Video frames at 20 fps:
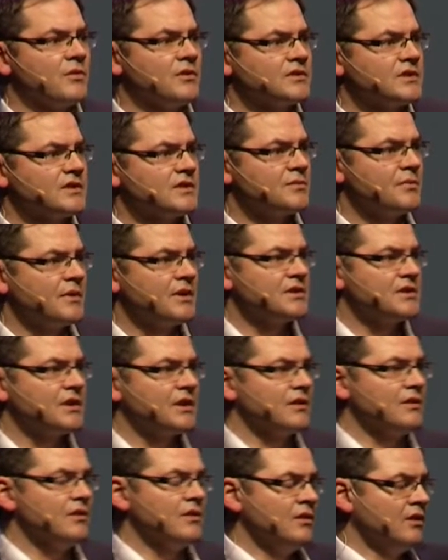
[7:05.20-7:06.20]
wanted to be
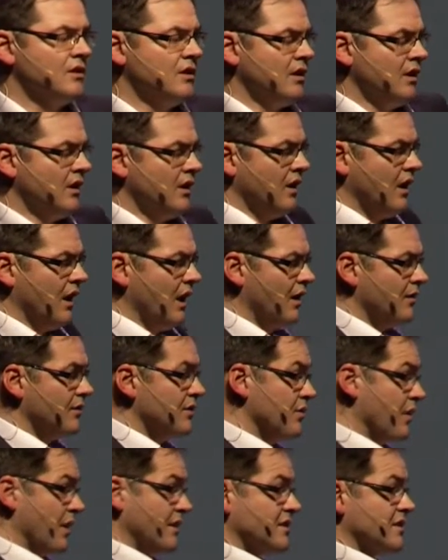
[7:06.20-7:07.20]
secure,
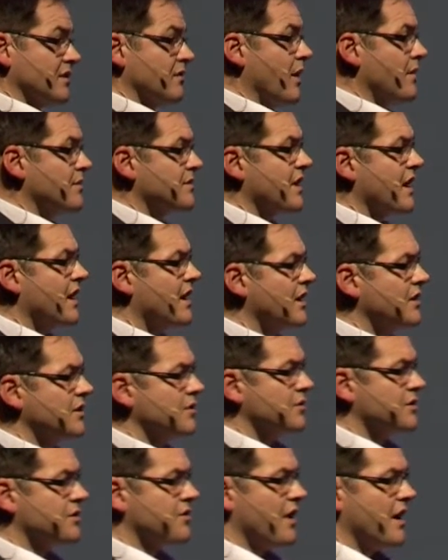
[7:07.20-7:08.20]
you went to the website and you
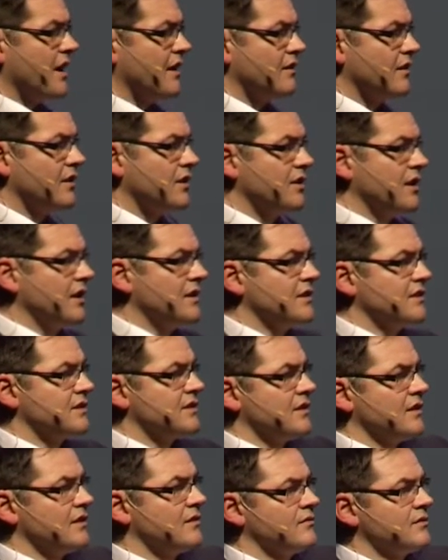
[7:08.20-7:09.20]
were trained that you needed
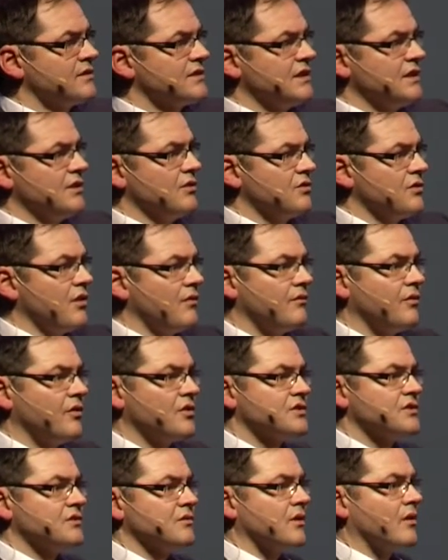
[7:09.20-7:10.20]
to see your
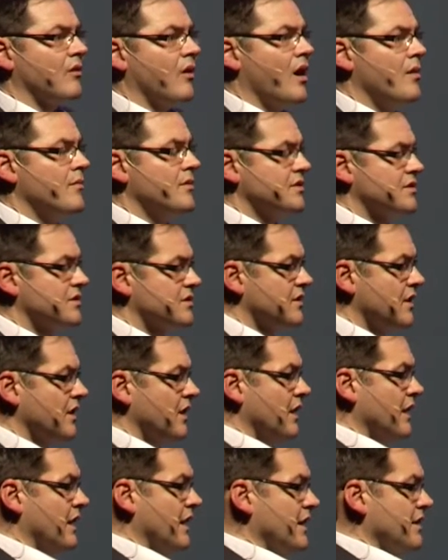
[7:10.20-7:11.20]
non-functional requirements.
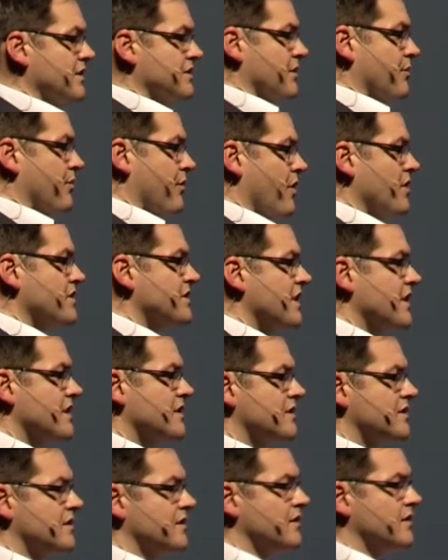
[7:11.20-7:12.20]
Here's a process
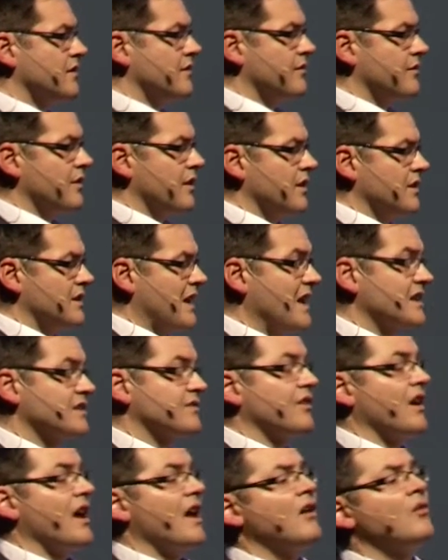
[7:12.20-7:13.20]
to ask
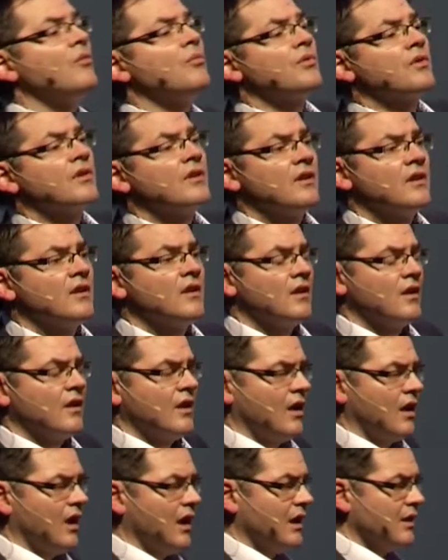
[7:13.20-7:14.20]
for help.
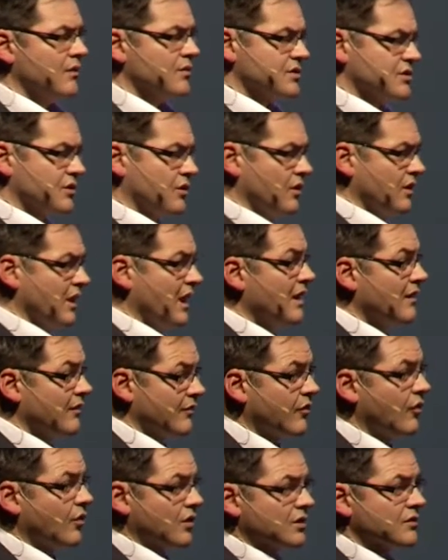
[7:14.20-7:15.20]
It was all there
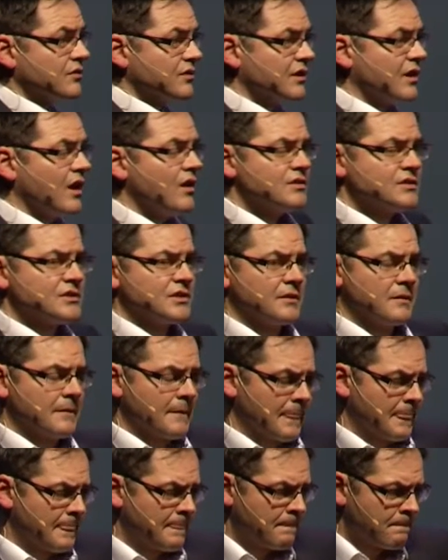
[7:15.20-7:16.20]
for you to go
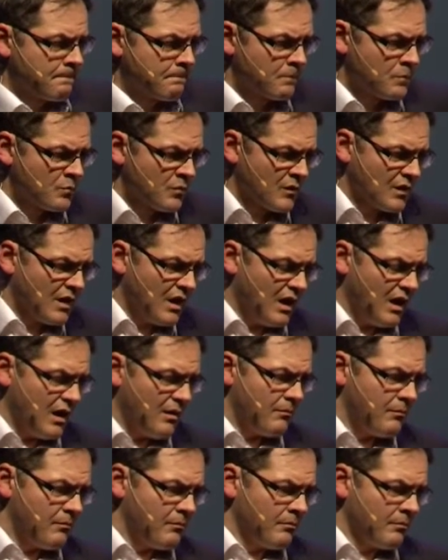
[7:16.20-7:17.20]

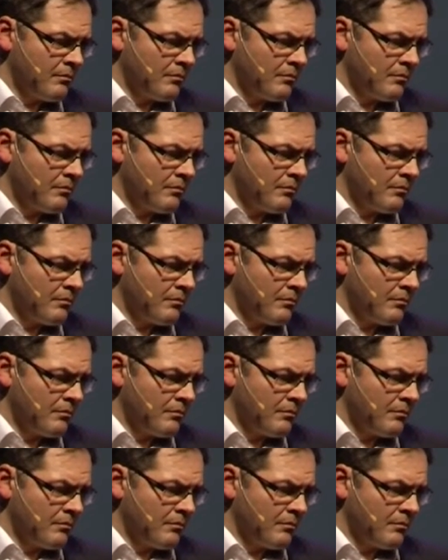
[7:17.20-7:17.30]
to.